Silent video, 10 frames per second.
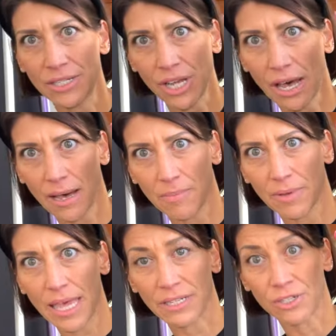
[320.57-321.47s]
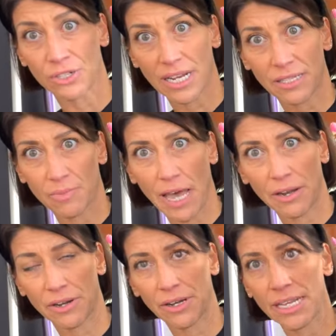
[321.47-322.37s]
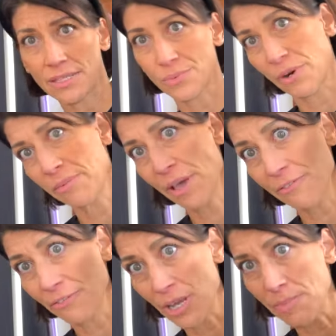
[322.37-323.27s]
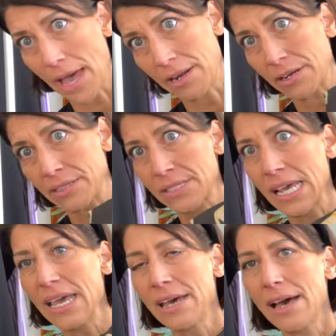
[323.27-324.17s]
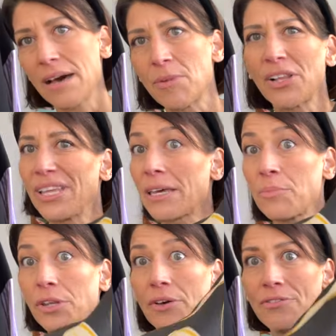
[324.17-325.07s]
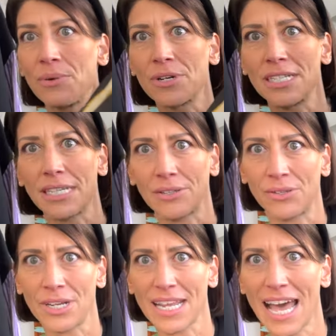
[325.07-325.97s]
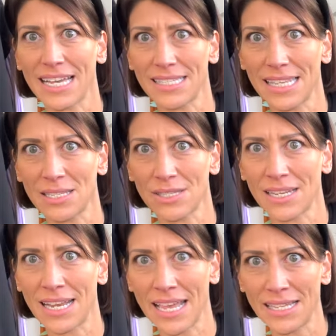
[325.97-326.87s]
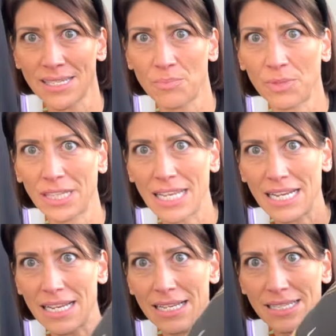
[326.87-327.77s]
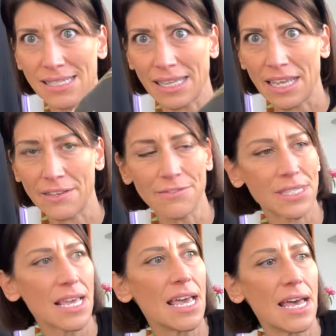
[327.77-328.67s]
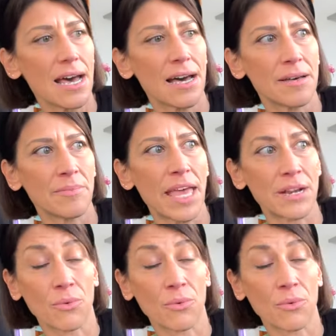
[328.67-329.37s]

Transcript: top and dress pattern. It's one of my free patterns. Um, I'll link it below if you want to download it. It has these nice pleated sleeves um, and a